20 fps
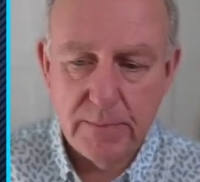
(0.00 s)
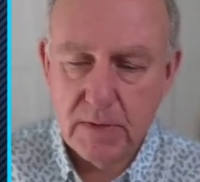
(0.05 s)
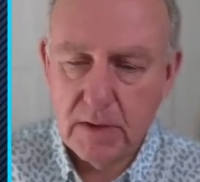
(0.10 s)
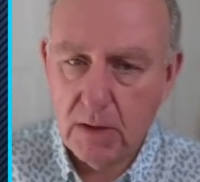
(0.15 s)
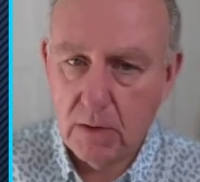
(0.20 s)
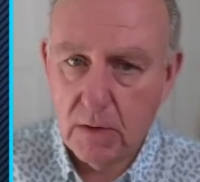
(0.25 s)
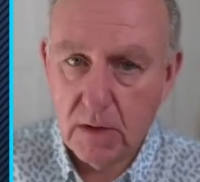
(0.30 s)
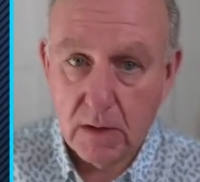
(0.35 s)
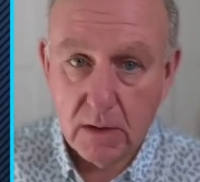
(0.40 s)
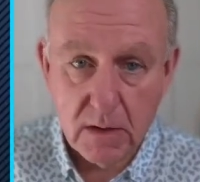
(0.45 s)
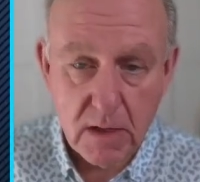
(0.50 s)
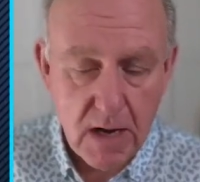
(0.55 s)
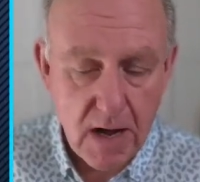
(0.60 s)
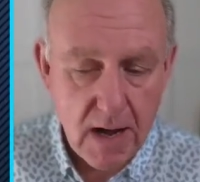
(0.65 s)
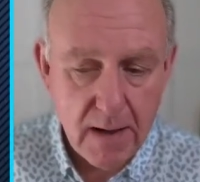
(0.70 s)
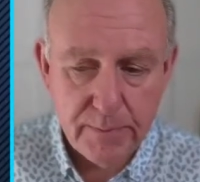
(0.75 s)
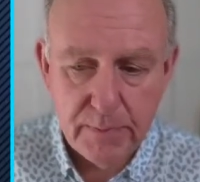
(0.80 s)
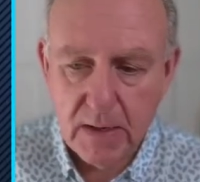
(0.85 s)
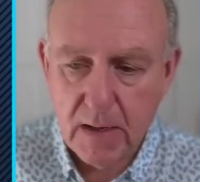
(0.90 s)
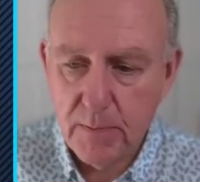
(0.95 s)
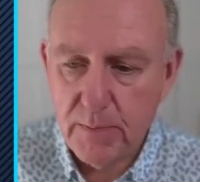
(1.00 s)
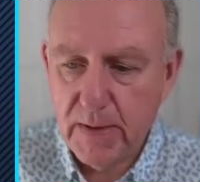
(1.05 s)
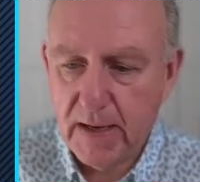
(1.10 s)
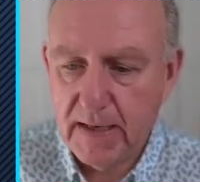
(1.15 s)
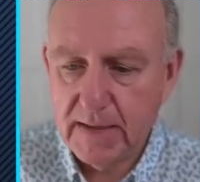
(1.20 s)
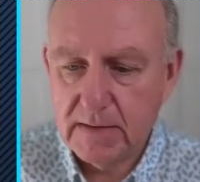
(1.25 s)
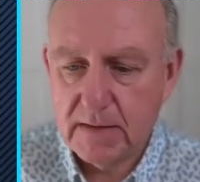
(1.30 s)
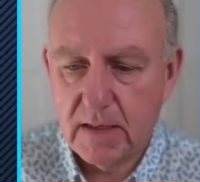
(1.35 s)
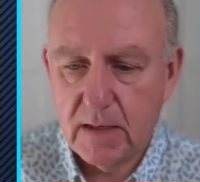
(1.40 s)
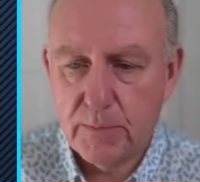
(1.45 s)
You can copy and
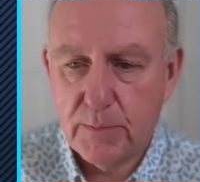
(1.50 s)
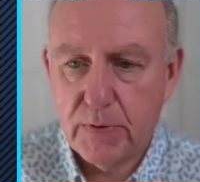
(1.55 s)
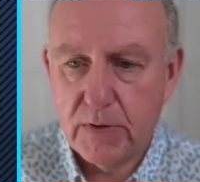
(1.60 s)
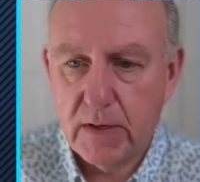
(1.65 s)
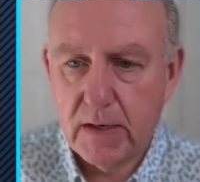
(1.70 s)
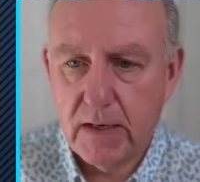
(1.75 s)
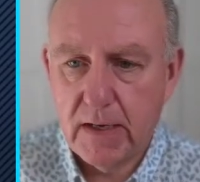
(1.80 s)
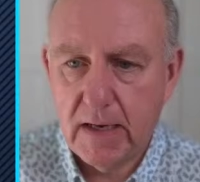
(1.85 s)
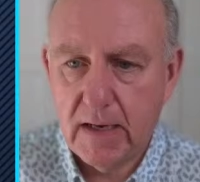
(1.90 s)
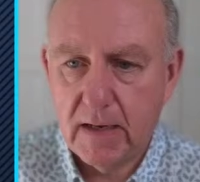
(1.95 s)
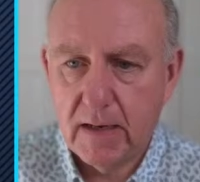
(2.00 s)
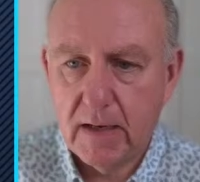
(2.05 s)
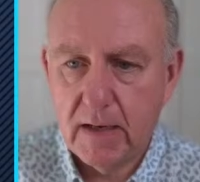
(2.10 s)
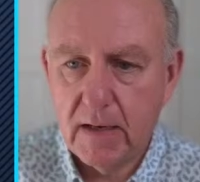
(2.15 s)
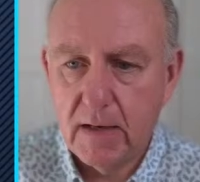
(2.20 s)
paste it, put it in